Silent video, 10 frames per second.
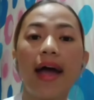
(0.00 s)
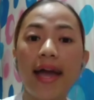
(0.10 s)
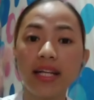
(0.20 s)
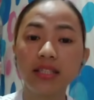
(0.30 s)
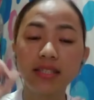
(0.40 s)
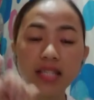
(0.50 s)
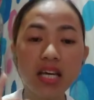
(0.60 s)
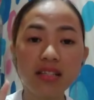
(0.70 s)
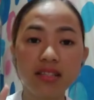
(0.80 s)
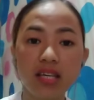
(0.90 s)
And
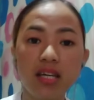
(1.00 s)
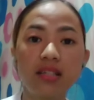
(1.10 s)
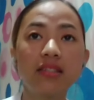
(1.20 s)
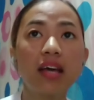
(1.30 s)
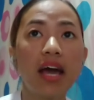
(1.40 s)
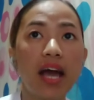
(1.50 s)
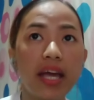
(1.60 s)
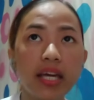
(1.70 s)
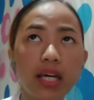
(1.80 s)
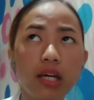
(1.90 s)
sixth is
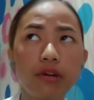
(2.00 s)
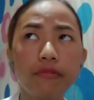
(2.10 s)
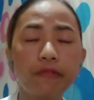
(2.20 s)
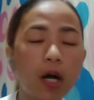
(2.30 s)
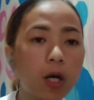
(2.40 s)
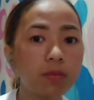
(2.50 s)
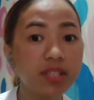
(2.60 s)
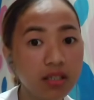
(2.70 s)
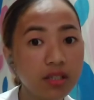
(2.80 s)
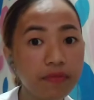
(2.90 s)
if
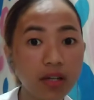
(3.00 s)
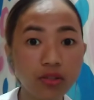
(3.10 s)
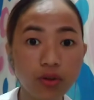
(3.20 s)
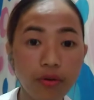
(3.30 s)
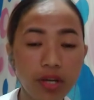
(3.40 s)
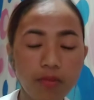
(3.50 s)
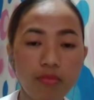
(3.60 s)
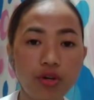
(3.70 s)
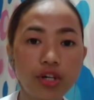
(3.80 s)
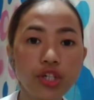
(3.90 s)
satisfactory
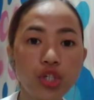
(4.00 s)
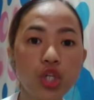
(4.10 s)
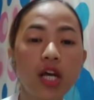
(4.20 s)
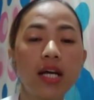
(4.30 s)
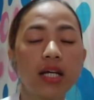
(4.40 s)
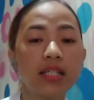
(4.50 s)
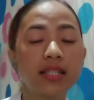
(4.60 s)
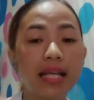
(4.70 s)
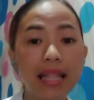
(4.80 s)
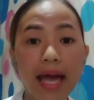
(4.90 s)
emerge,
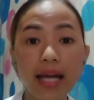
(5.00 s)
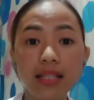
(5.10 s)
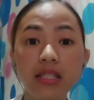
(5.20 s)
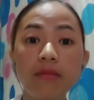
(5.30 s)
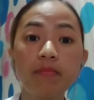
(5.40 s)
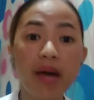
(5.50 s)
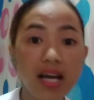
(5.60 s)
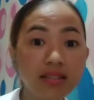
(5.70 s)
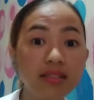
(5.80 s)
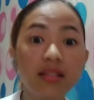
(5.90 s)
select the
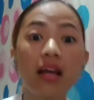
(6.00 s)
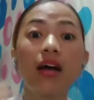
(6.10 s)
best